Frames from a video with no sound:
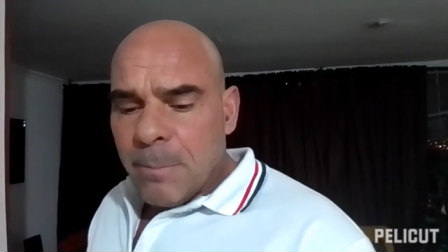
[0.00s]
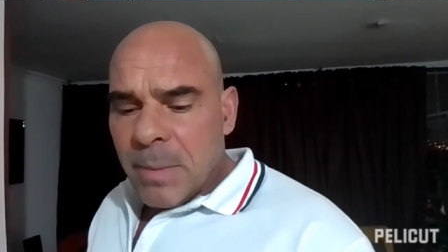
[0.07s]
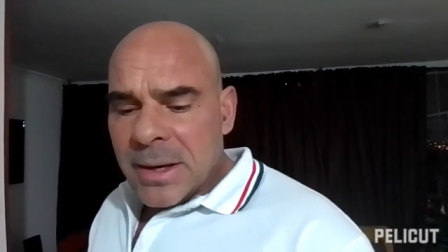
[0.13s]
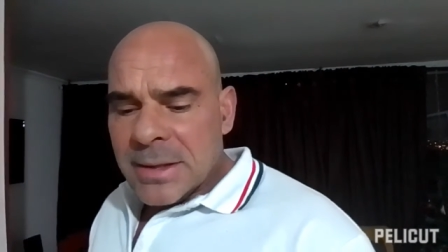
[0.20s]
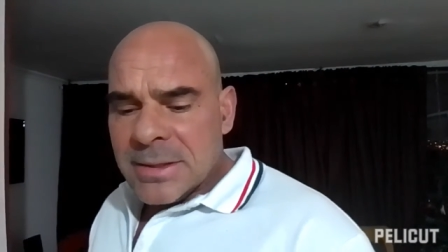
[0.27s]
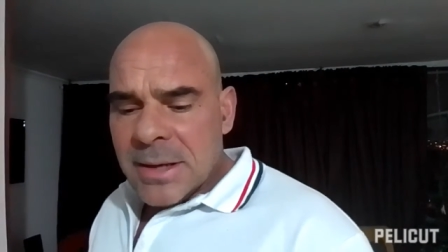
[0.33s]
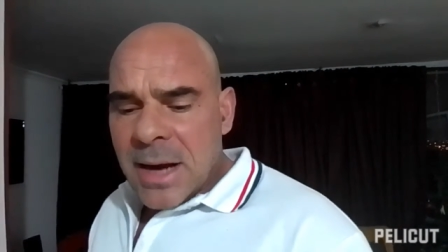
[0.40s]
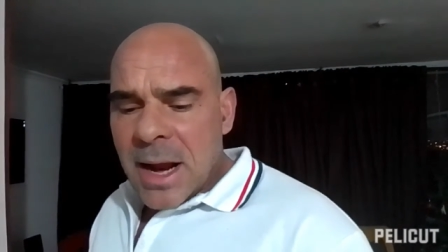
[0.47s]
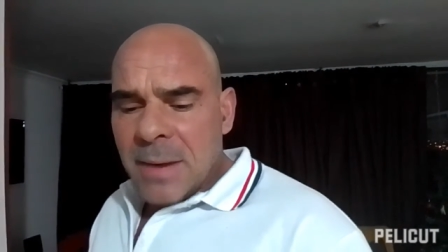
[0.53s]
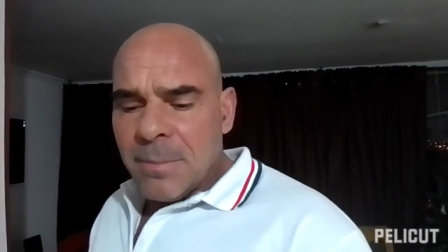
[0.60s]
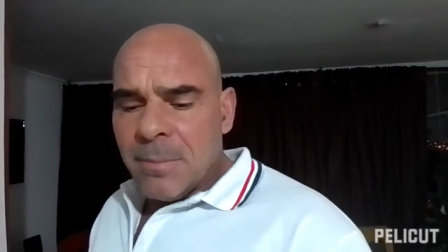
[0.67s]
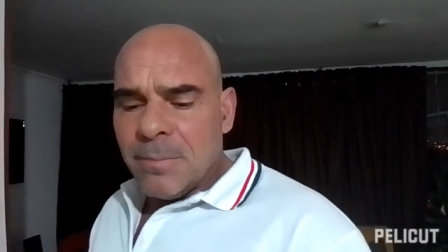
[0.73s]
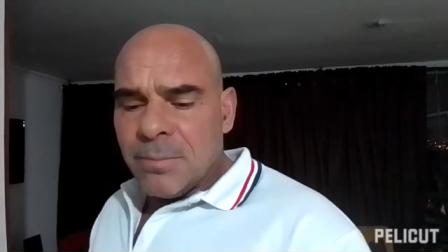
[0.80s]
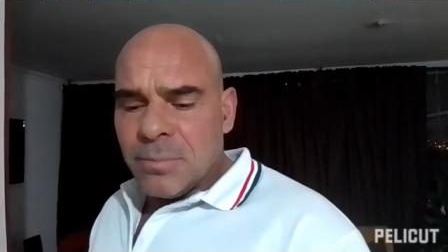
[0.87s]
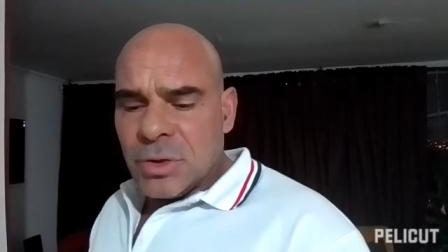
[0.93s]
But it's not
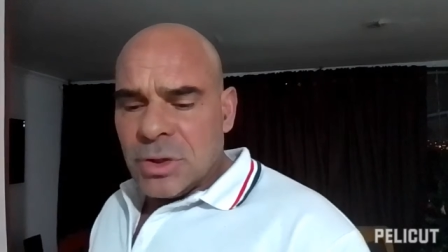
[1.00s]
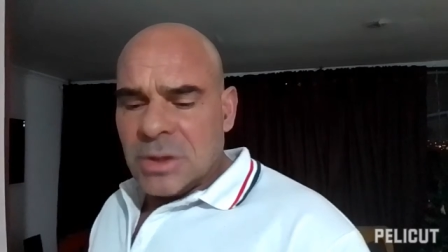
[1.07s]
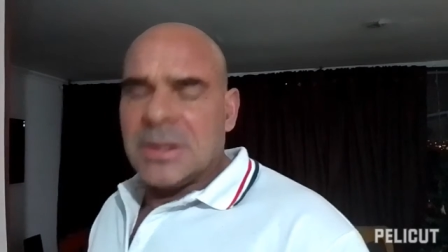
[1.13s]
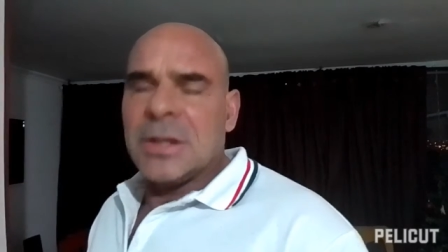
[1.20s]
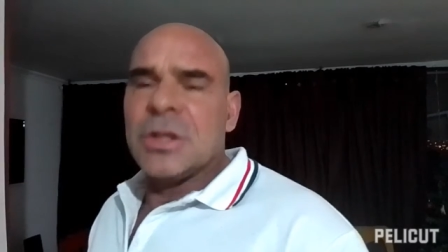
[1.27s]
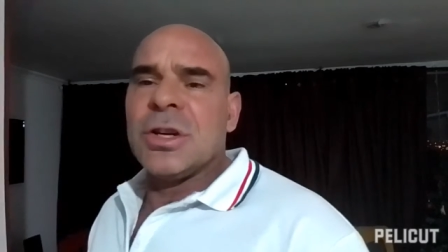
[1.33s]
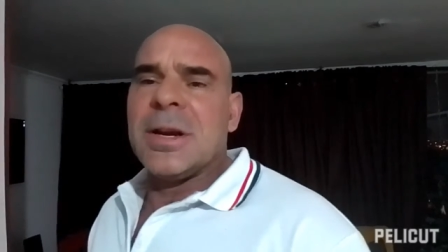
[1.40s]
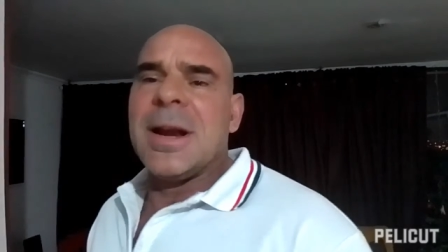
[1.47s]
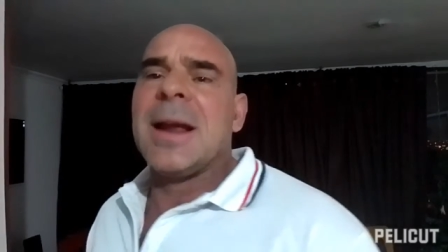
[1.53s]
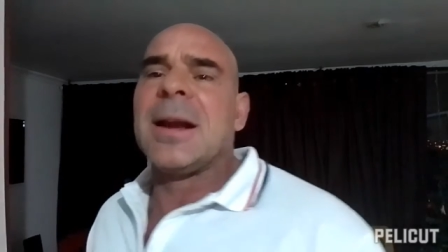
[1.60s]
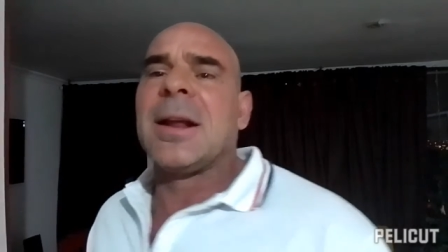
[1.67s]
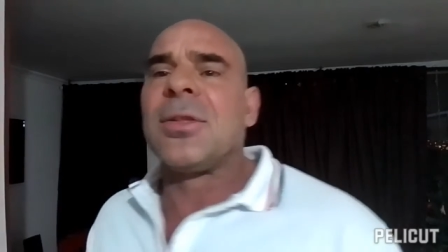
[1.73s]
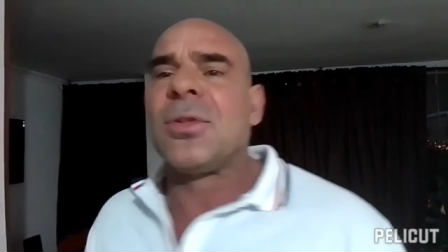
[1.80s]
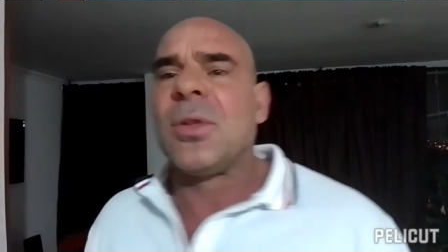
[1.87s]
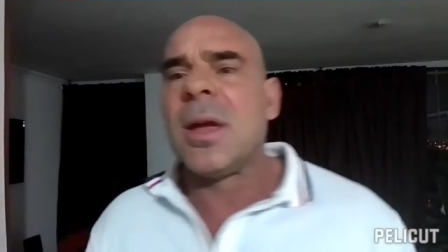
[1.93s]
just a
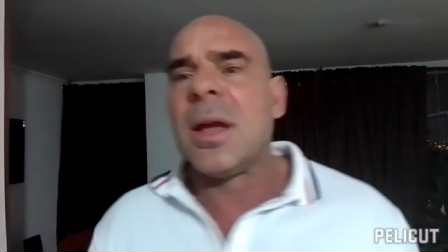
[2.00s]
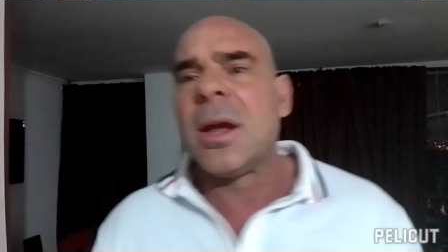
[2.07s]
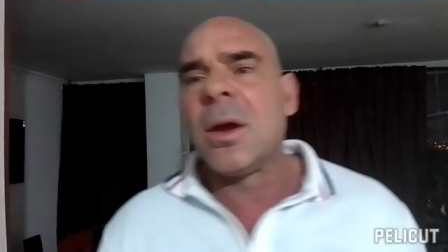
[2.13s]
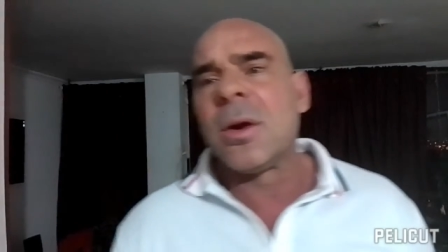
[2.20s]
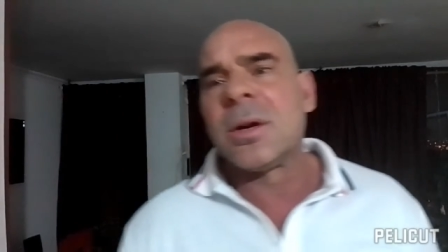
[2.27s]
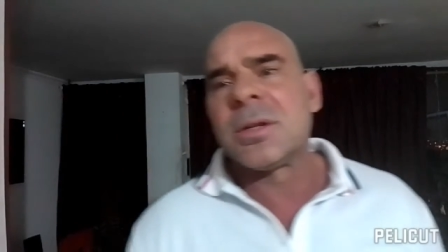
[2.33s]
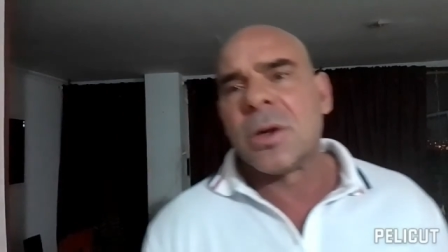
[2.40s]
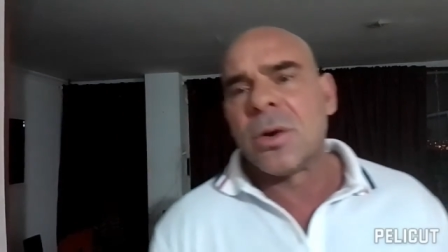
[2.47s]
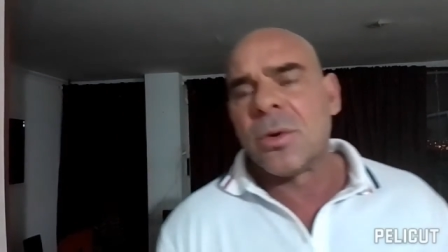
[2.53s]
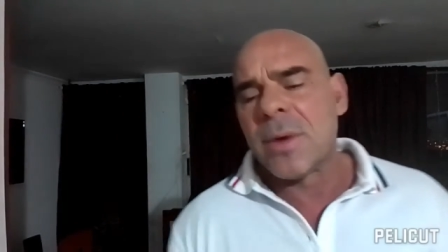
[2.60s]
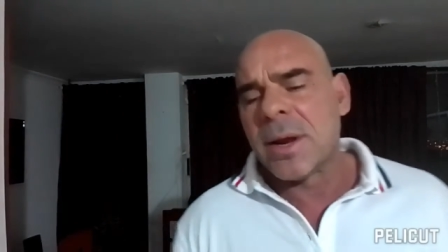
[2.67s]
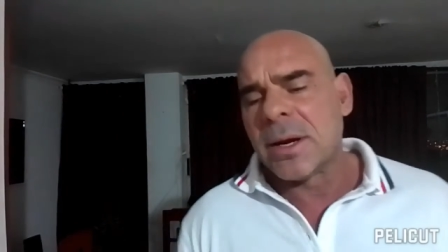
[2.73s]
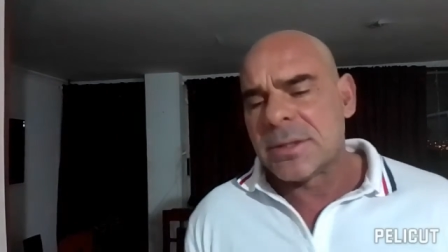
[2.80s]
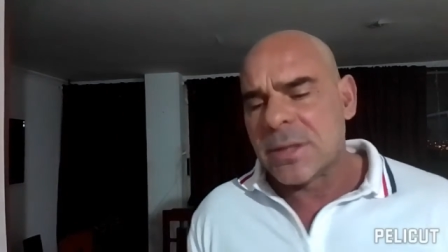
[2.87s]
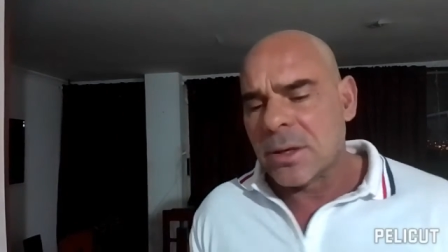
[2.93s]
genetic thing or it's a
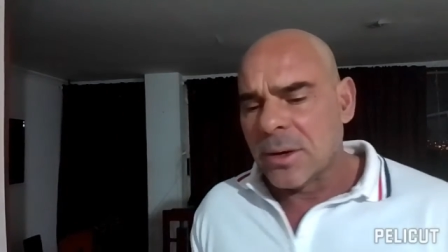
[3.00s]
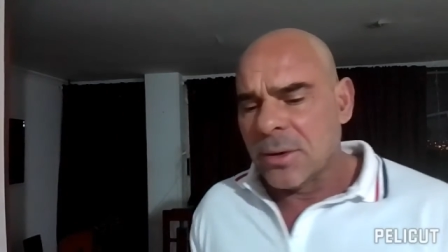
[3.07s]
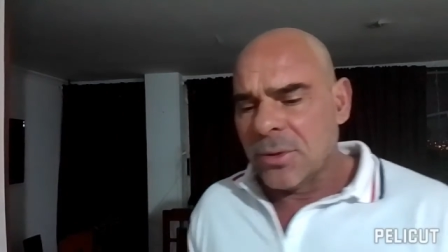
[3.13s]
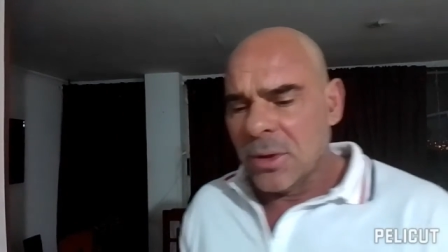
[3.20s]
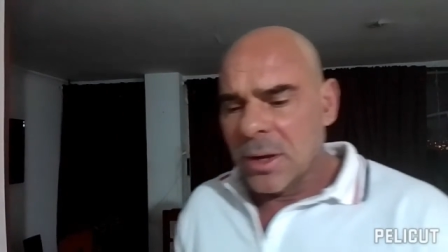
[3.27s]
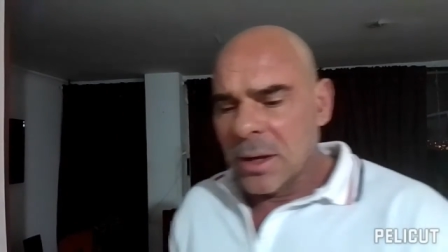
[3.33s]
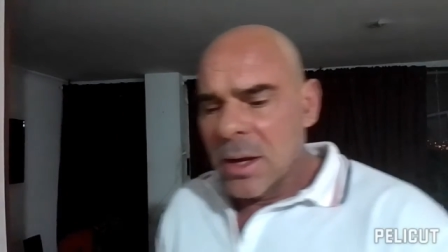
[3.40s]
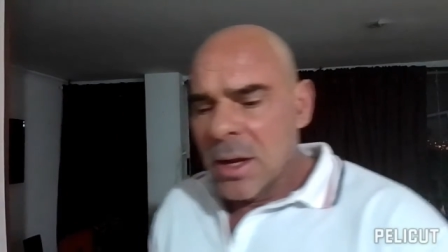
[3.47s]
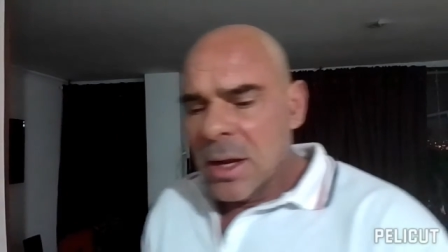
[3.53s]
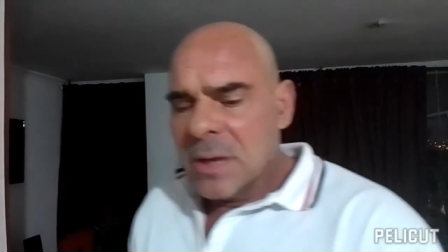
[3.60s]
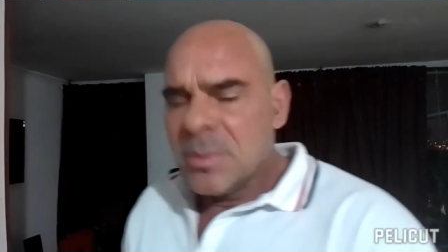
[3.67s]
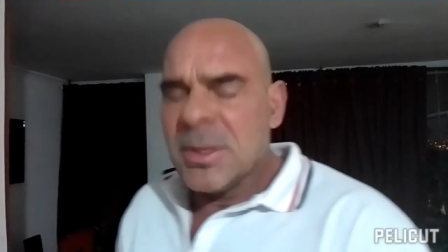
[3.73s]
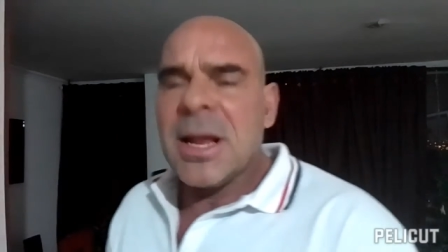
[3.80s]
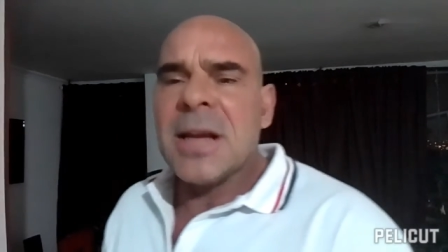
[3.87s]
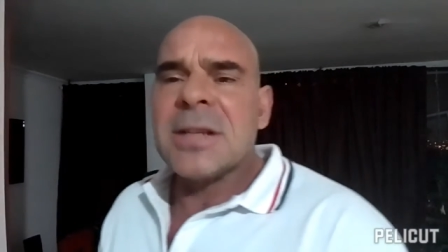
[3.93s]
hereditary thing.
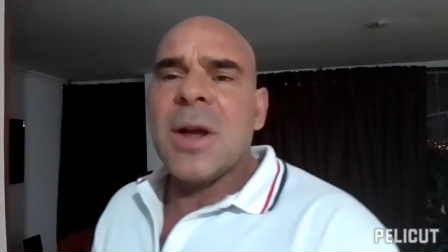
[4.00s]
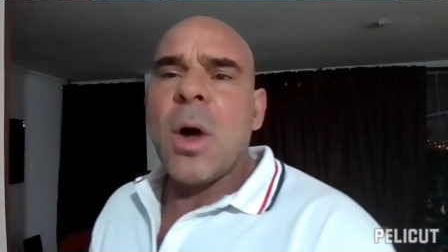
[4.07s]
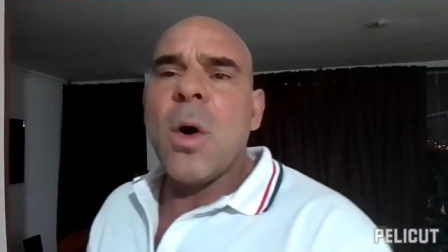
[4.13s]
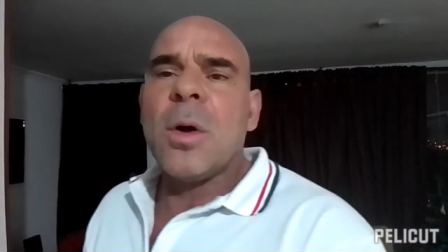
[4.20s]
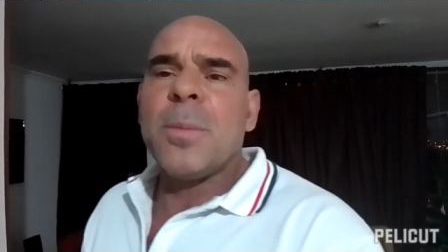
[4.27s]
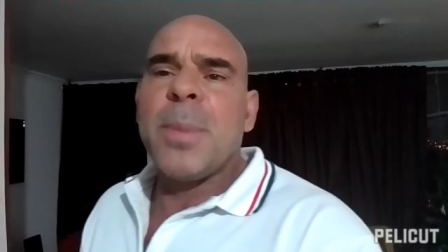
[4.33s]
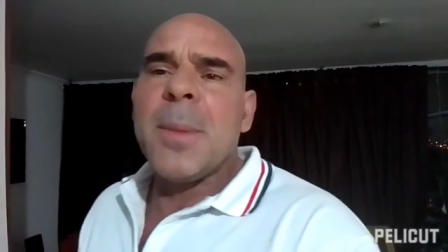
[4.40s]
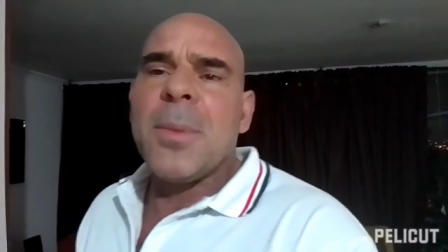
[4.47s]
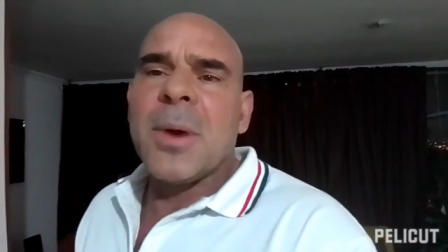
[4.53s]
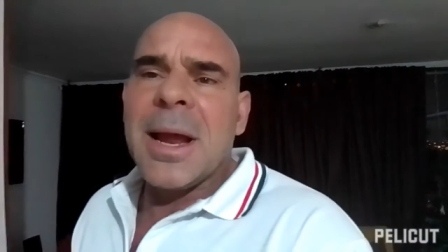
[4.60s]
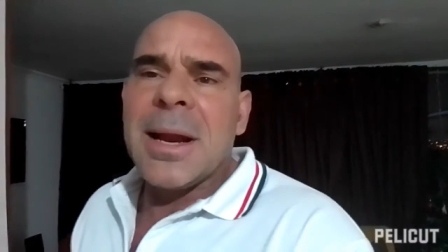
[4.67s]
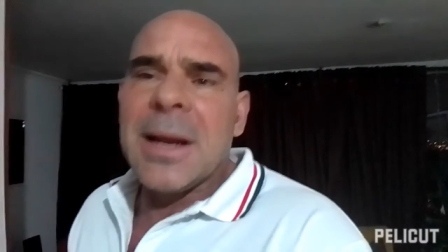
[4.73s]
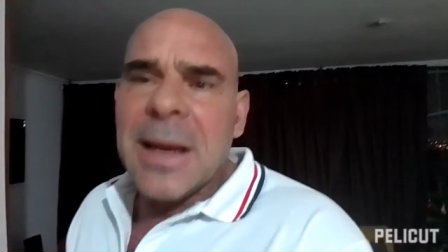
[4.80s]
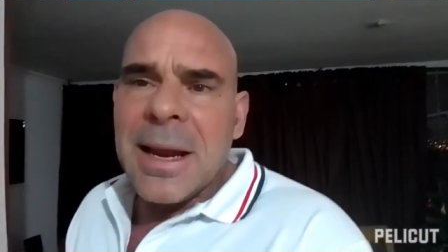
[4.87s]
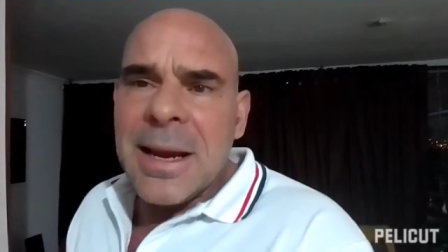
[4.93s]
It's because old people
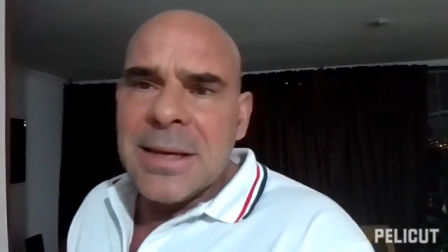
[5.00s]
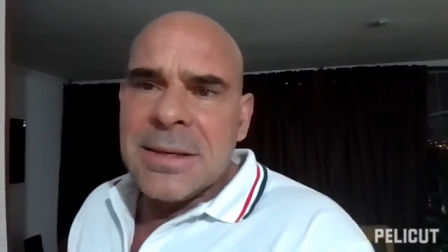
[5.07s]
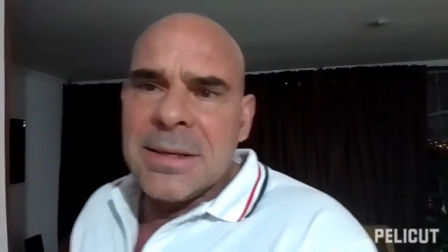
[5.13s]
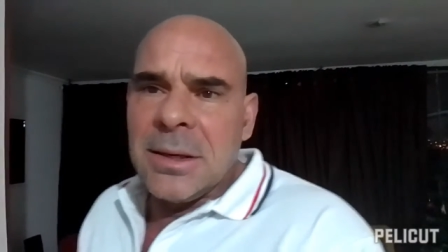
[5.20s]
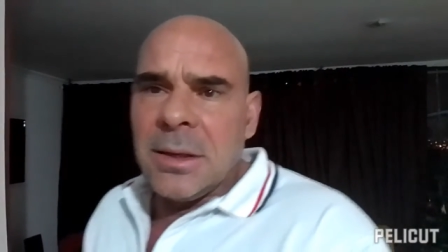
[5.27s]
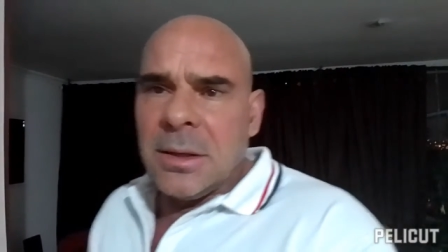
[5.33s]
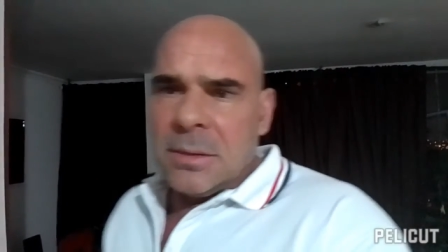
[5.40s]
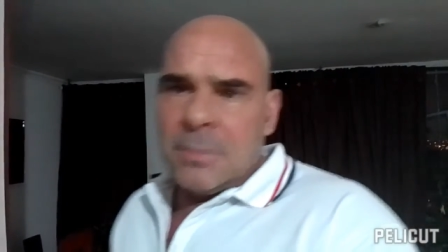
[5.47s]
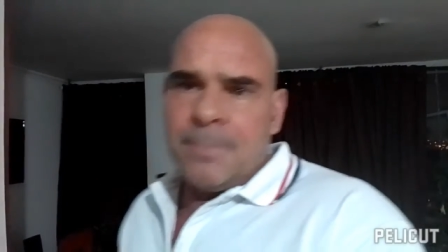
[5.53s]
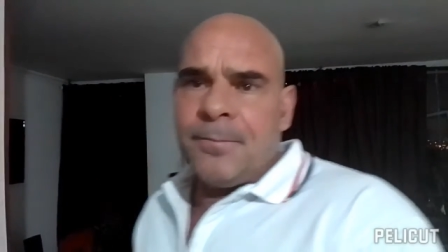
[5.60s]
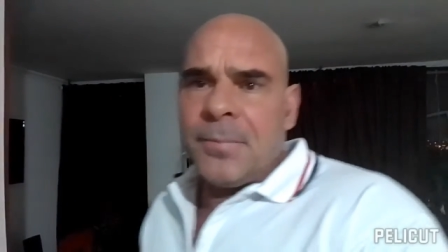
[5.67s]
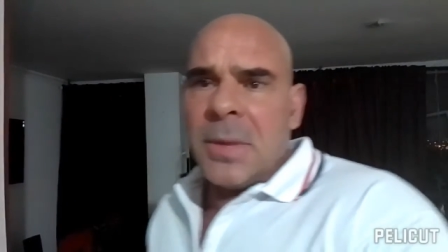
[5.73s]
get lazy.